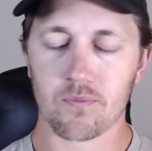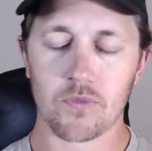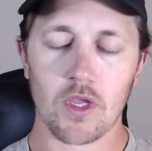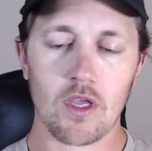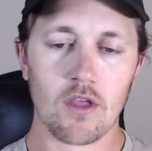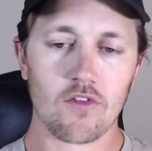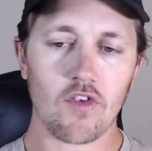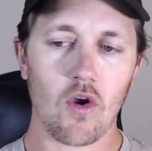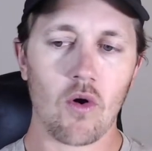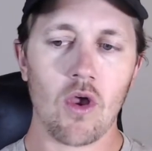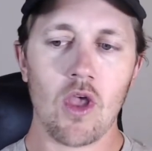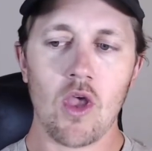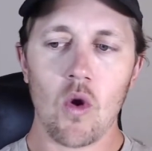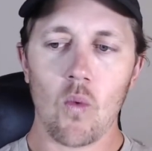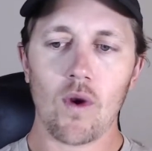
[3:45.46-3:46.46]
So
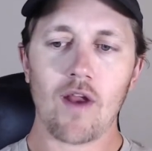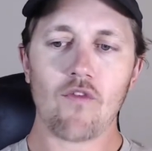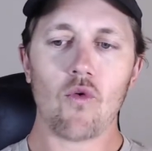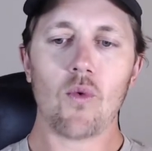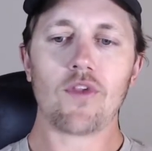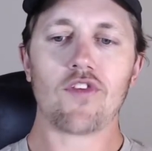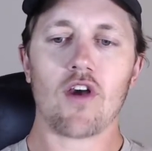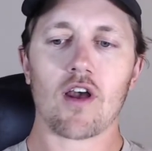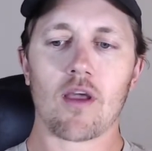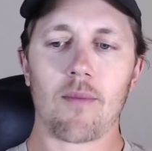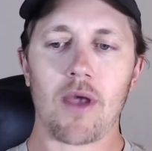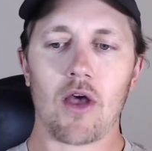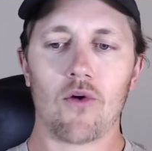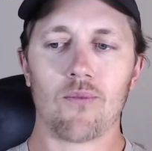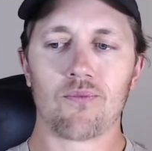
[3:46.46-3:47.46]
whenever we talk
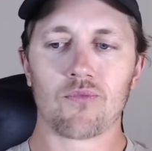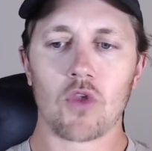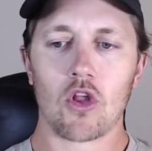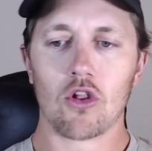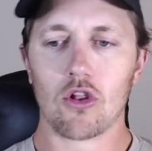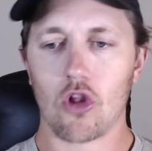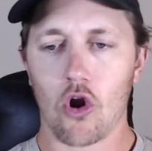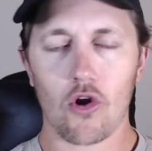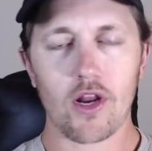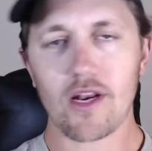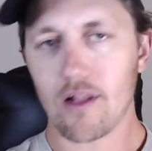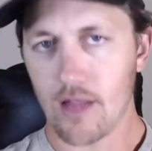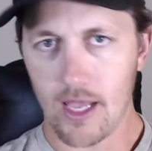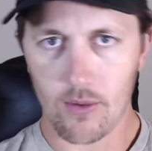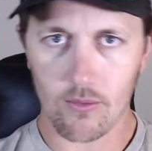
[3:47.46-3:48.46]
about learning
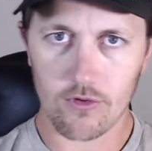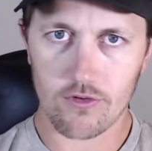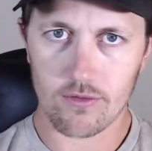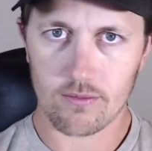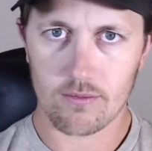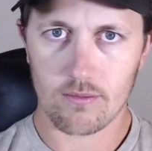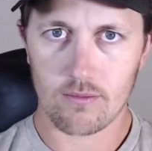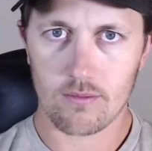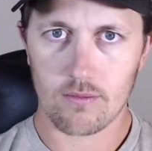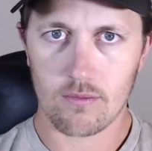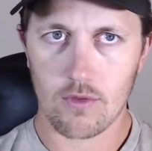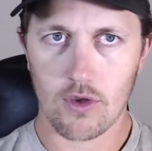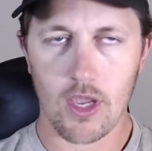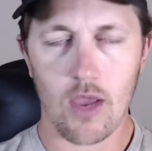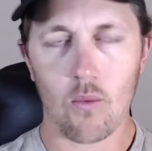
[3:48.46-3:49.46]
a language,
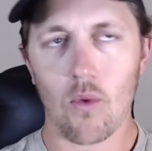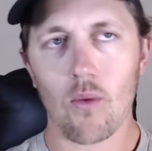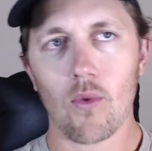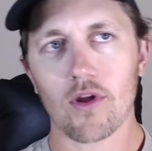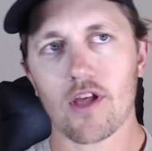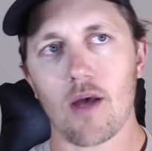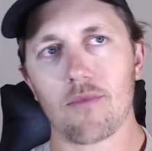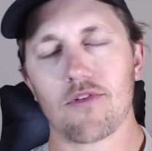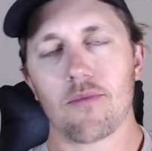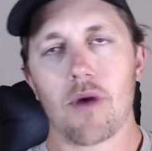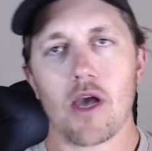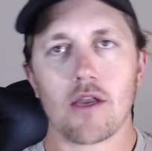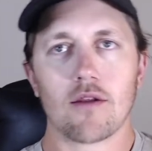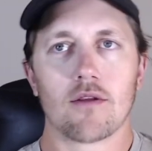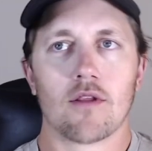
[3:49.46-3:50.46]
okay, what comes to
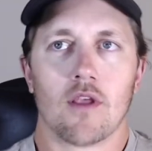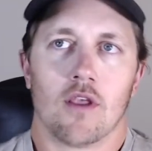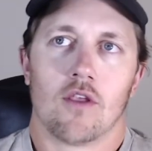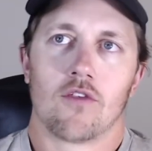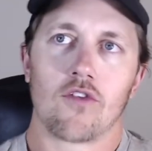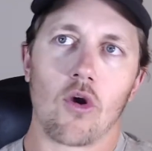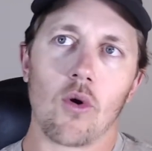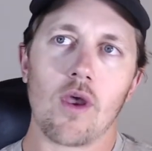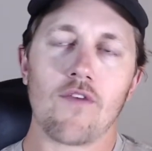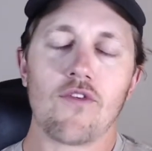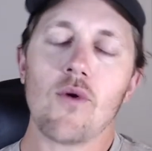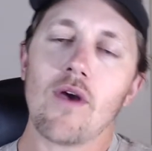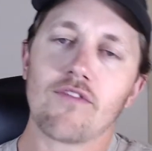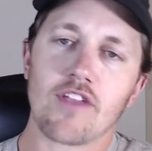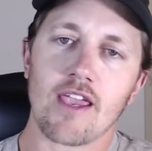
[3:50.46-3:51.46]
mind? So if
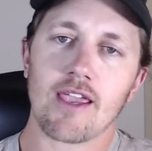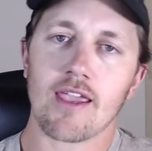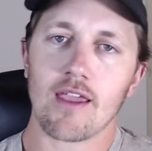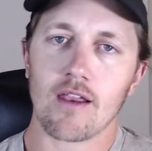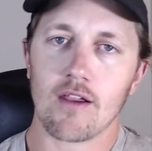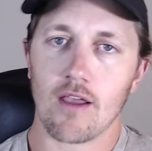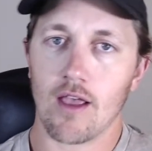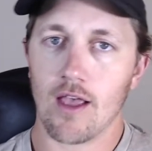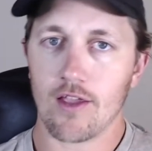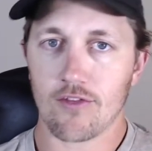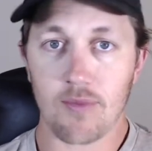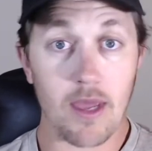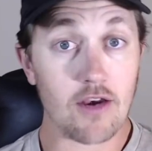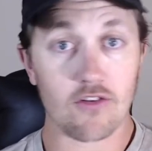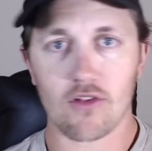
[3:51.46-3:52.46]
you have taken a
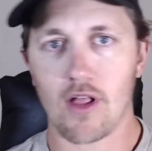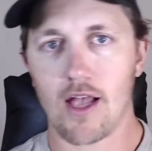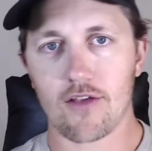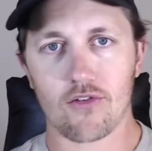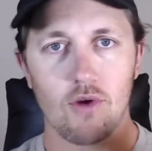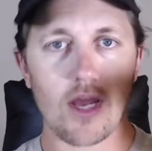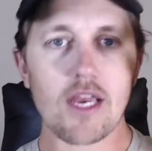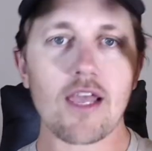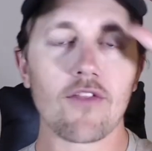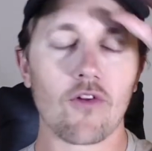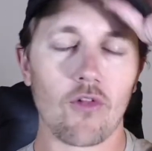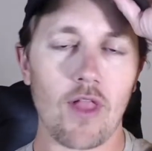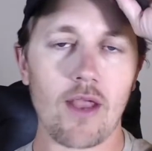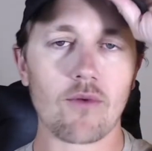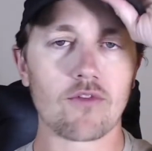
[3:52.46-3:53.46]
Spanish class or any other
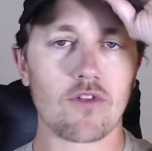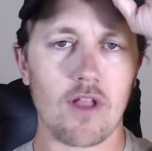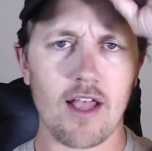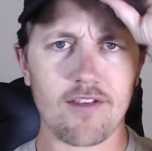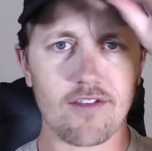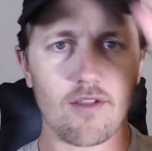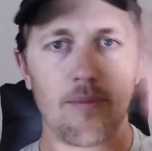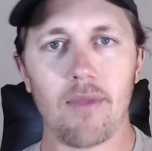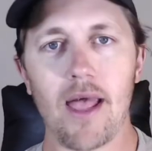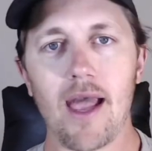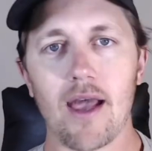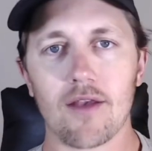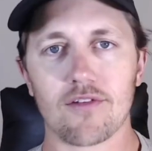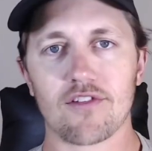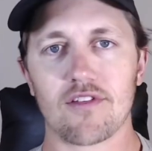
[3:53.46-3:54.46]
language class in the
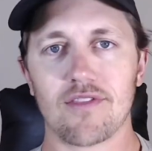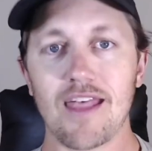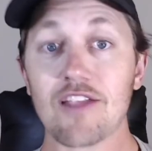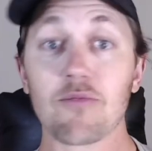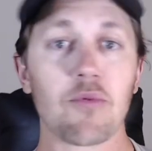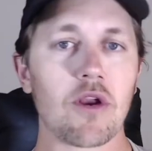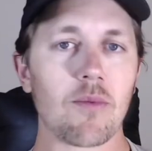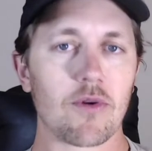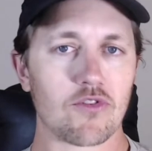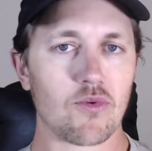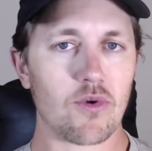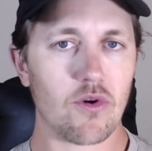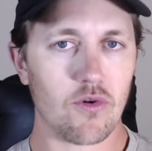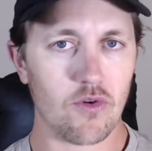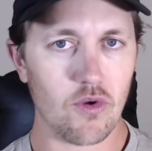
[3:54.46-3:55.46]
past, that's pretty much what
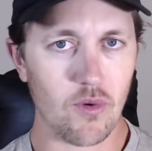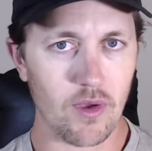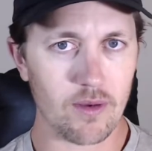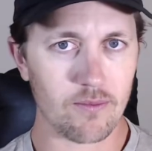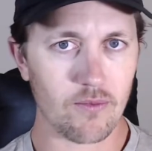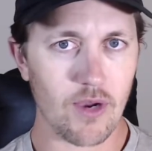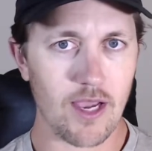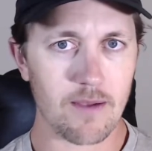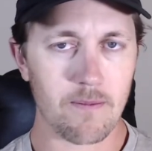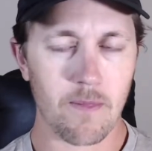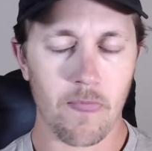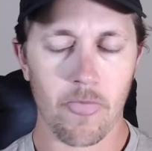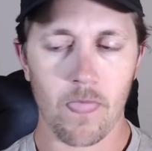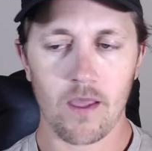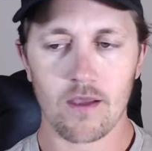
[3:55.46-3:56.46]
you're doing, right?
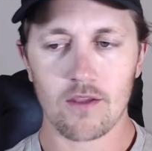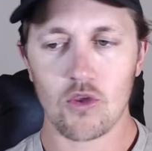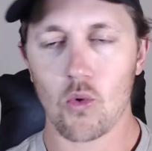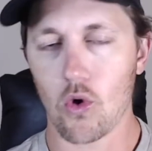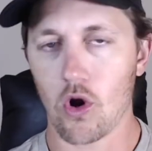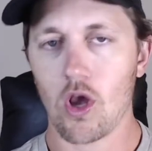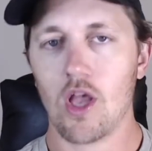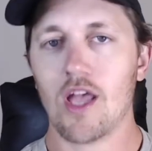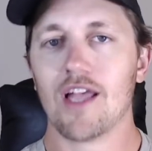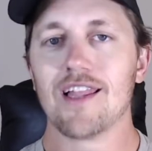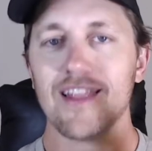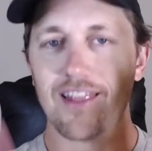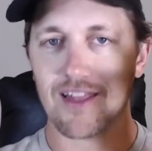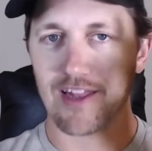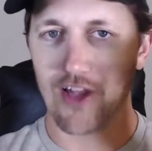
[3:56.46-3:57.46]
You're
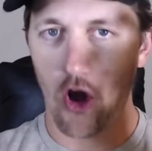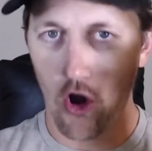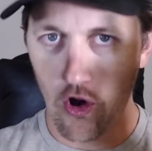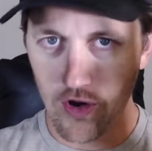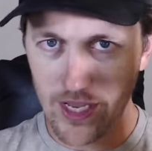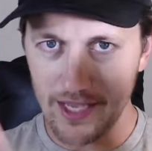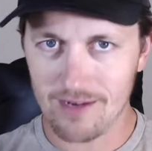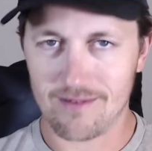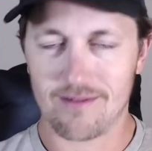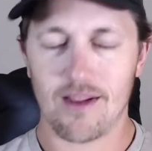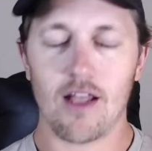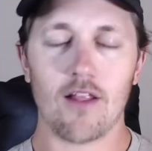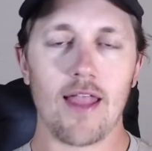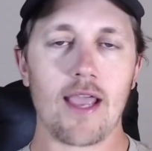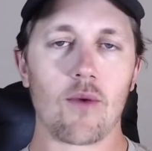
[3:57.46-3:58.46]
learning
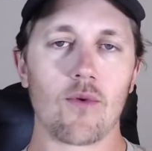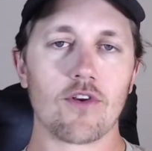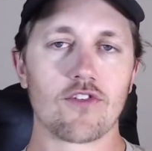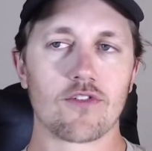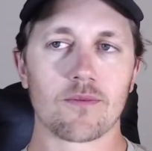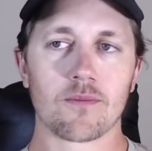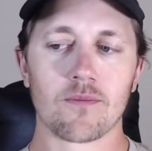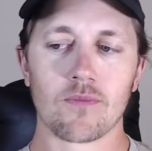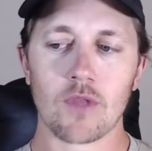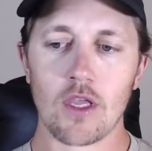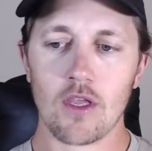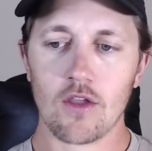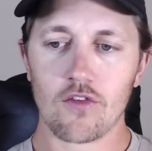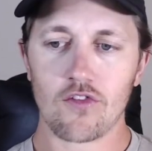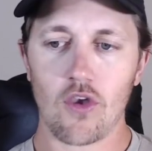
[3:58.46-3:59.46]
a language.
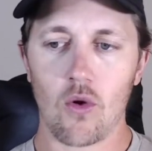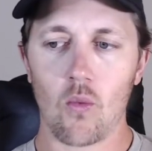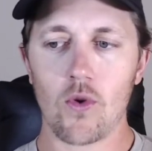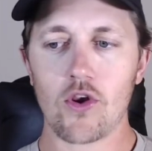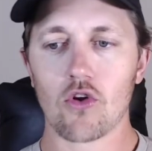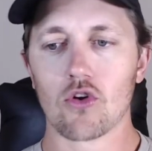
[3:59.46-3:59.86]
So when you're